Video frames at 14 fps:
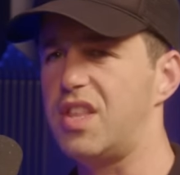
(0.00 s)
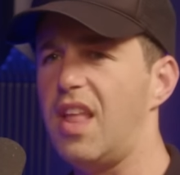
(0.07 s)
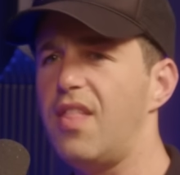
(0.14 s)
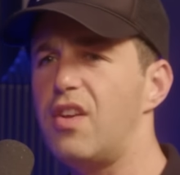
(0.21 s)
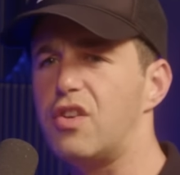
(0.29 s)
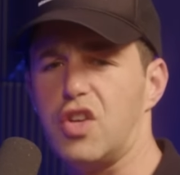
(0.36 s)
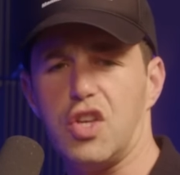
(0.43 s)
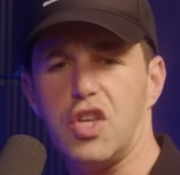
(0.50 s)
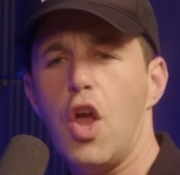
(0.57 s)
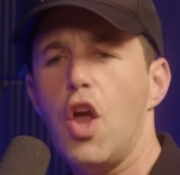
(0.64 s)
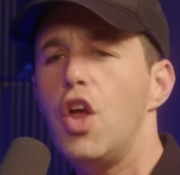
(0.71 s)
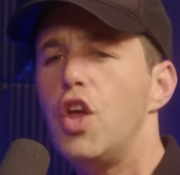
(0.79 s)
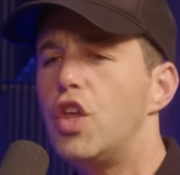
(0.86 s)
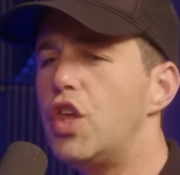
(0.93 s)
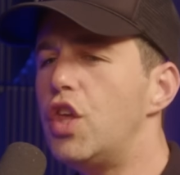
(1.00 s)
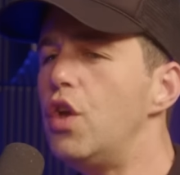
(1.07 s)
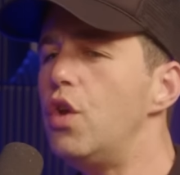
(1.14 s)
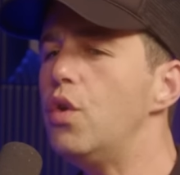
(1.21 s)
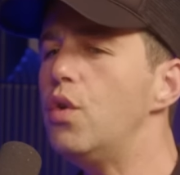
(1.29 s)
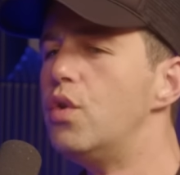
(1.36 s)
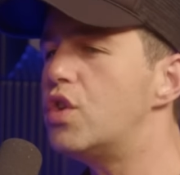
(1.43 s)
Then there's just
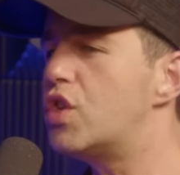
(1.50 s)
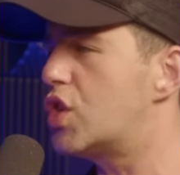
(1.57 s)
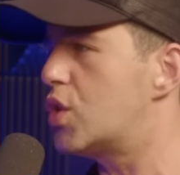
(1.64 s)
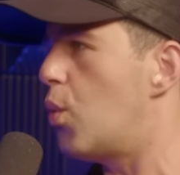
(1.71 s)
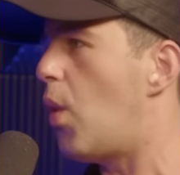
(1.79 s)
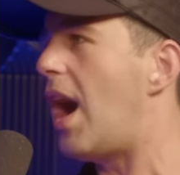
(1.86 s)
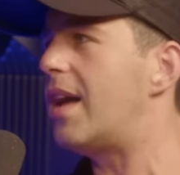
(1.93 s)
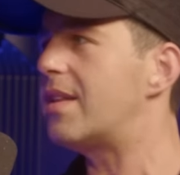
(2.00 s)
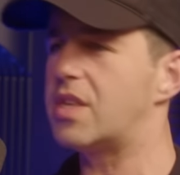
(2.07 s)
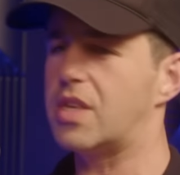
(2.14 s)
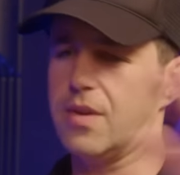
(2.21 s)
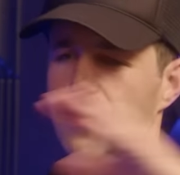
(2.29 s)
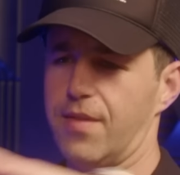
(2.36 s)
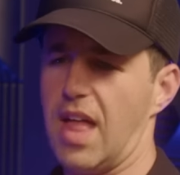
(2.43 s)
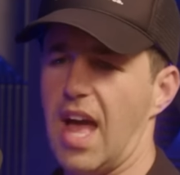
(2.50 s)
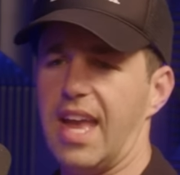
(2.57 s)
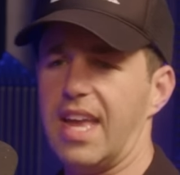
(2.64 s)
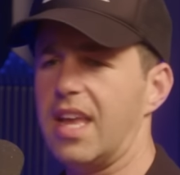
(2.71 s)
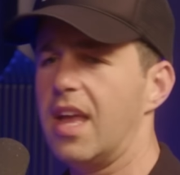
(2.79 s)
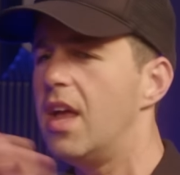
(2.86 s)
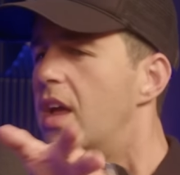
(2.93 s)
huge swaths of
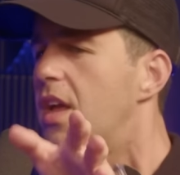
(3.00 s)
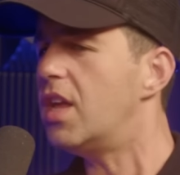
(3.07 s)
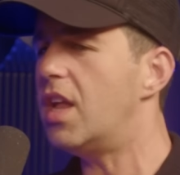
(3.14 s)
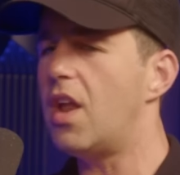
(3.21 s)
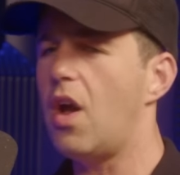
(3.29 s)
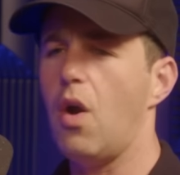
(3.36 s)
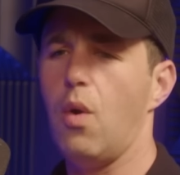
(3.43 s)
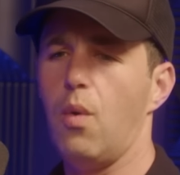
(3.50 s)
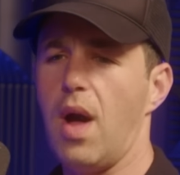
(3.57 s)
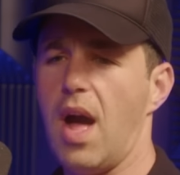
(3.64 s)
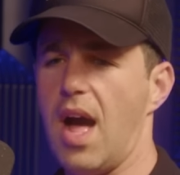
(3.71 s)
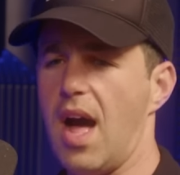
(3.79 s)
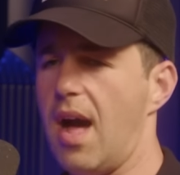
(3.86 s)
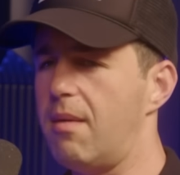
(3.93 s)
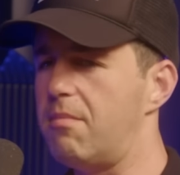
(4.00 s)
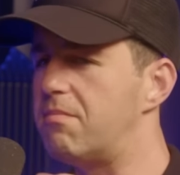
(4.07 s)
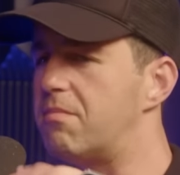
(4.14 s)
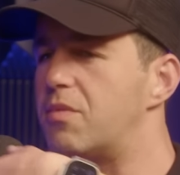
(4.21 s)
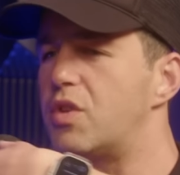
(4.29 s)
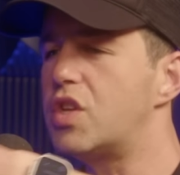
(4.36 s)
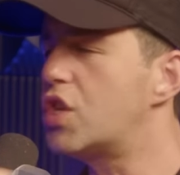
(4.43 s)
like, you know, um,
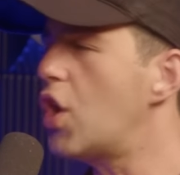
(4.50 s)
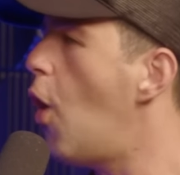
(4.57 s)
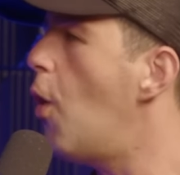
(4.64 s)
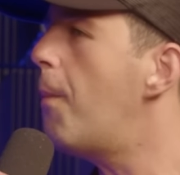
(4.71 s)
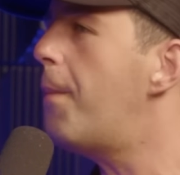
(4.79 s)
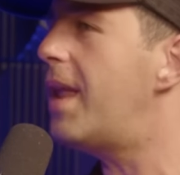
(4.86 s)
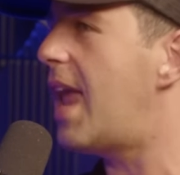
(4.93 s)
just open